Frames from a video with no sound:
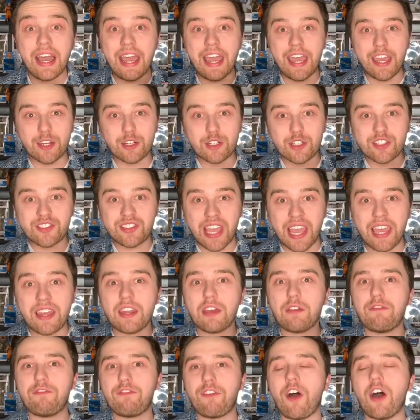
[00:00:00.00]

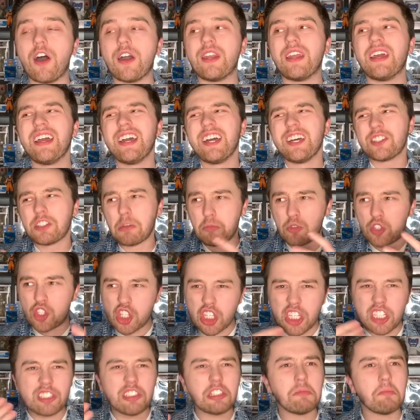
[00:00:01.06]
Entertaining fun, some
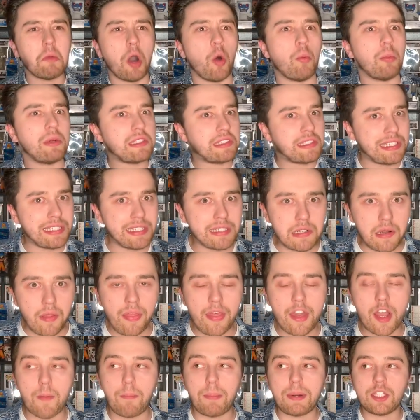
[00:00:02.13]
cheesy moments here and
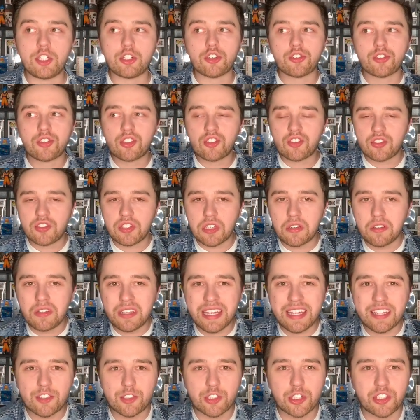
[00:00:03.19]
there, but you're still
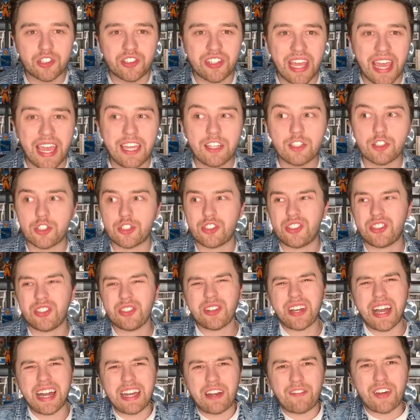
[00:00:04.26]
entertained. You're still
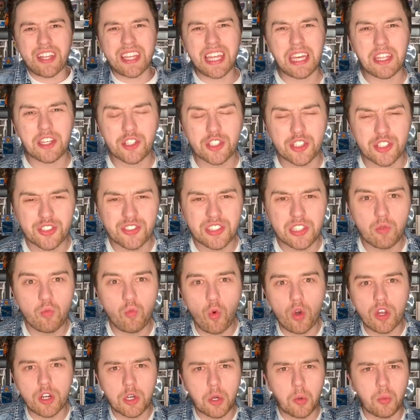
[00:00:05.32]
kind of on the edge of your seat
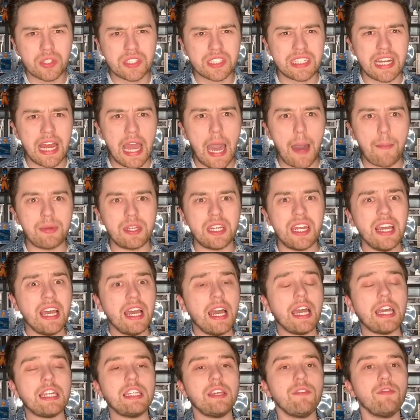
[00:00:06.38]
wondering what's going to happen.
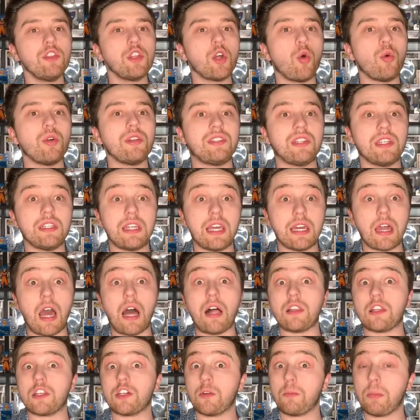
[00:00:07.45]
And even though it did get
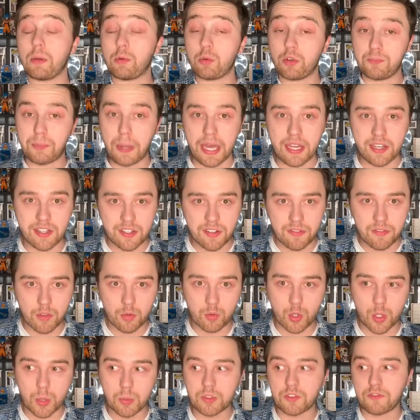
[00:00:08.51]
a little bit repetitive in the
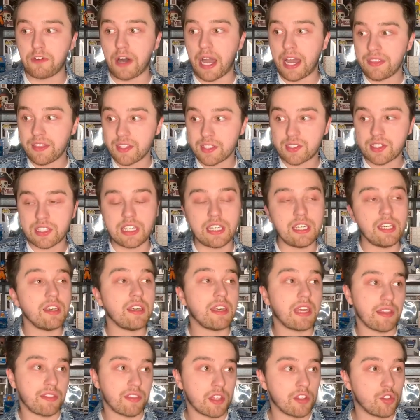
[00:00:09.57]
rooms, find this key,
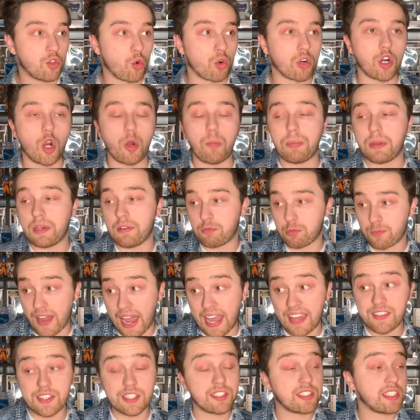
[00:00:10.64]
get the door open.
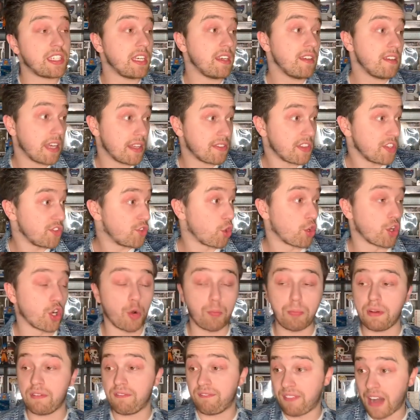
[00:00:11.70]
Find this key, get the door
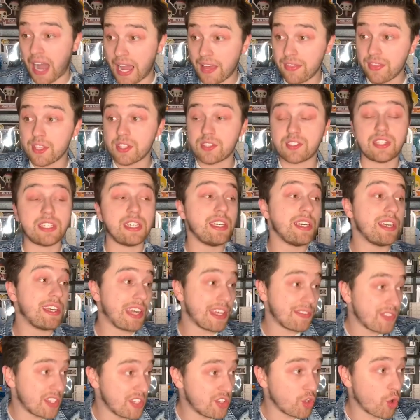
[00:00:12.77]
open. Find this key,
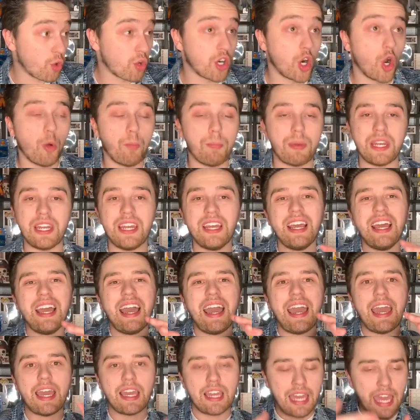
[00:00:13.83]
get the door open.
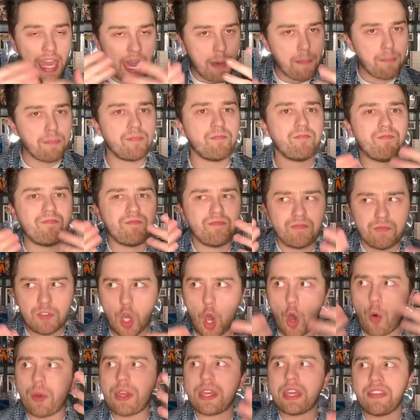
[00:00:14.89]
It kept
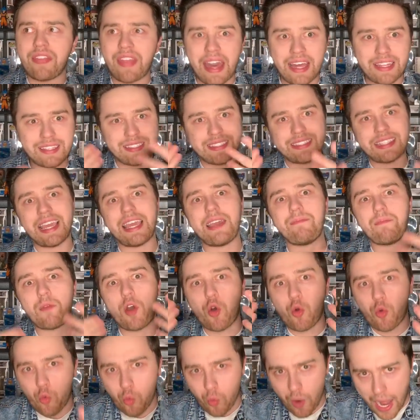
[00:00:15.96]
going in that same
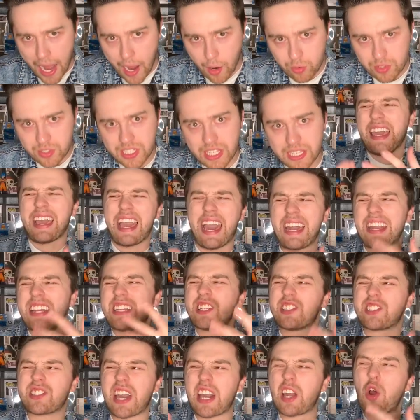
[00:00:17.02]
route, and it kind of
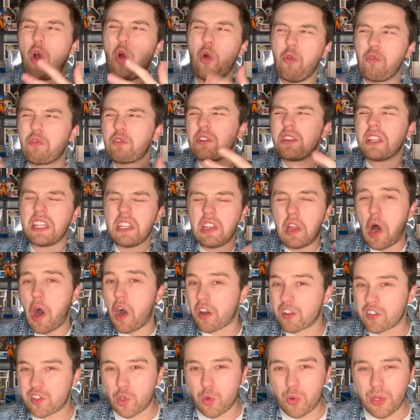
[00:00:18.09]
just got overly
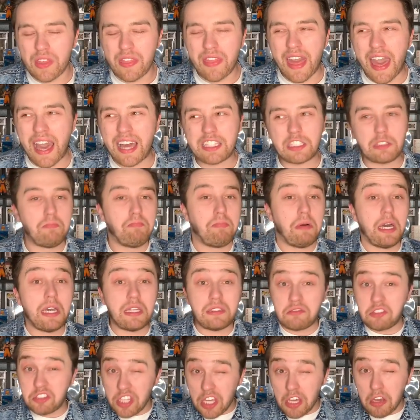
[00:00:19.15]
long doing that,
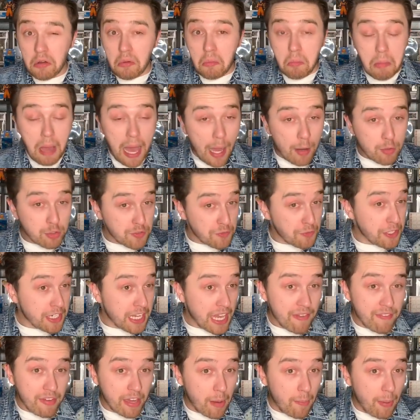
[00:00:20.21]
but still, I was
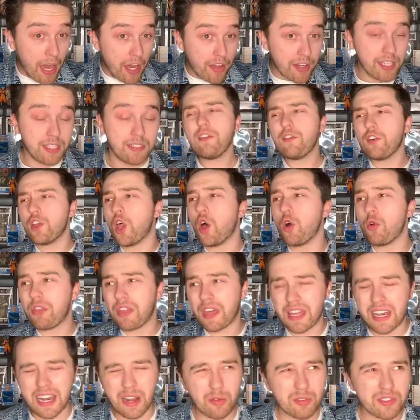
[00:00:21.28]
forgiving about it. Even though
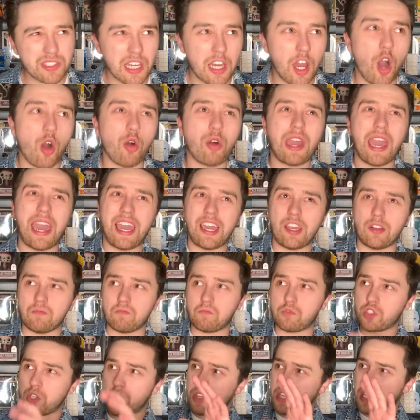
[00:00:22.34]
then I was like, okay,
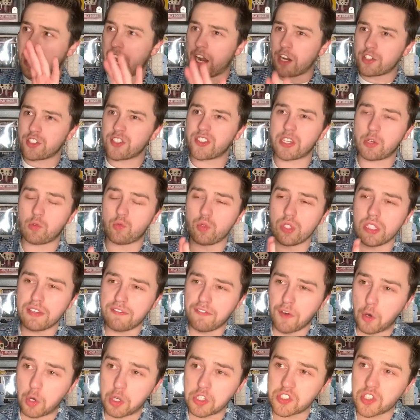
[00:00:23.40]
so the characters they really
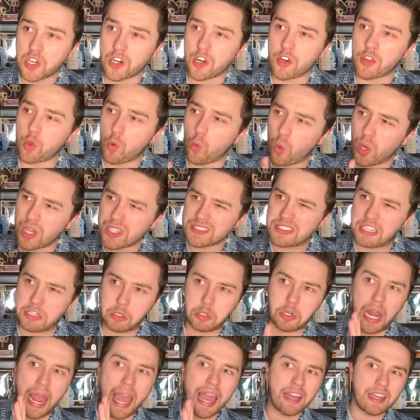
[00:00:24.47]
focus on are the ones that
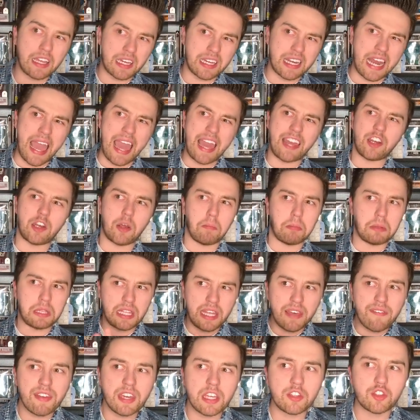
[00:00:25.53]
are gonna end up
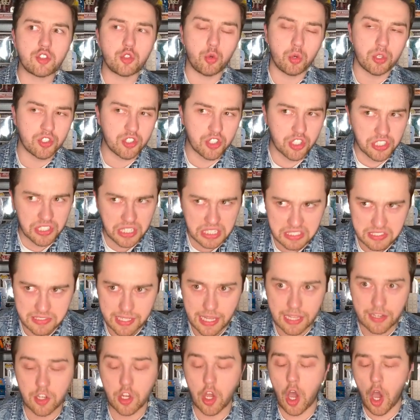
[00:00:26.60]
living to a certain
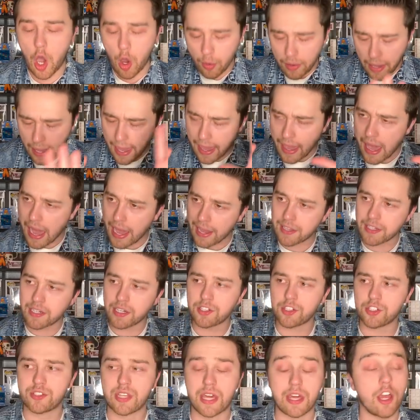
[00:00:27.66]
extent. Okay, I can
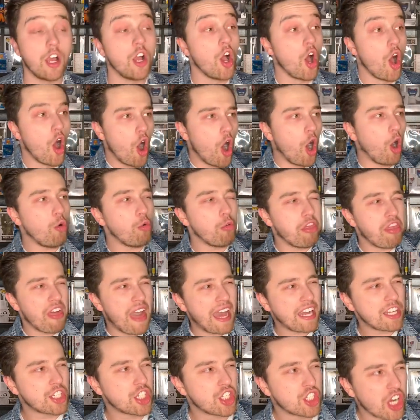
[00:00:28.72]
understand. Oh,
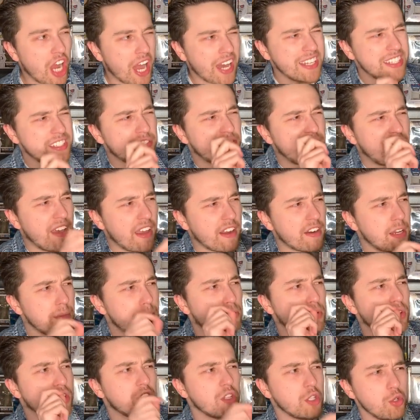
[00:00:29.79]
that shot is very
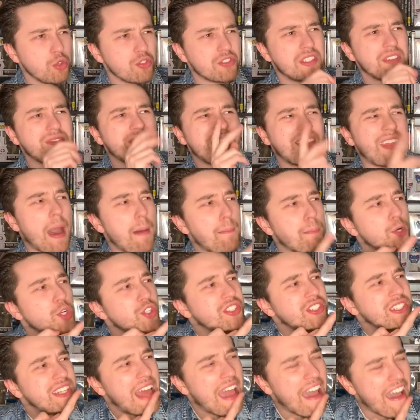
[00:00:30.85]
perclusive. Did that
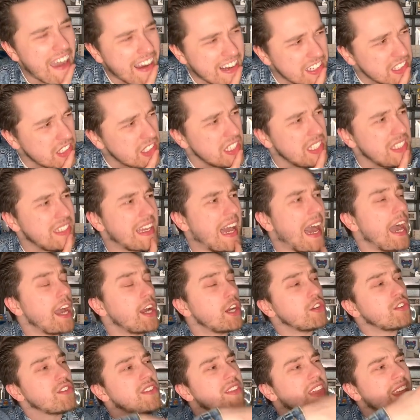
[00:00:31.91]
person actually die
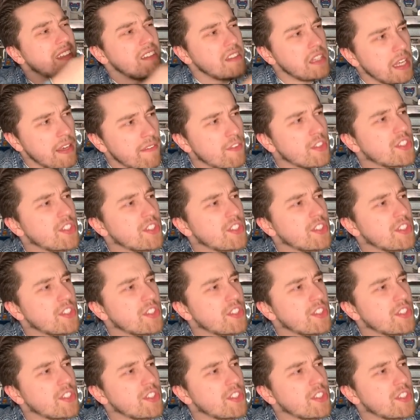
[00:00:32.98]
or did they live?